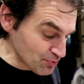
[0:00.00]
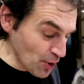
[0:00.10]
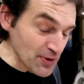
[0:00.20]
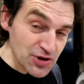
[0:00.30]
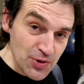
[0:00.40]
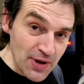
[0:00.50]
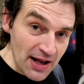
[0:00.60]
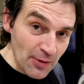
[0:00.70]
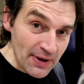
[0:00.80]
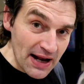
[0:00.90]
Probably could do with a
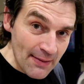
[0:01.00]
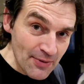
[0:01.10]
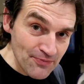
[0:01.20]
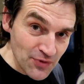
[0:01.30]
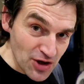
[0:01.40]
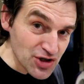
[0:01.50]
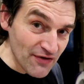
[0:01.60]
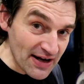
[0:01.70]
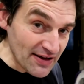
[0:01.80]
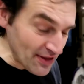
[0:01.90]
little bit of lemon. I should
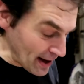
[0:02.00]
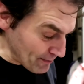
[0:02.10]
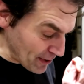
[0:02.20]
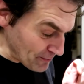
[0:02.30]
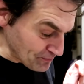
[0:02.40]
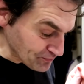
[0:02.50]
have added that. But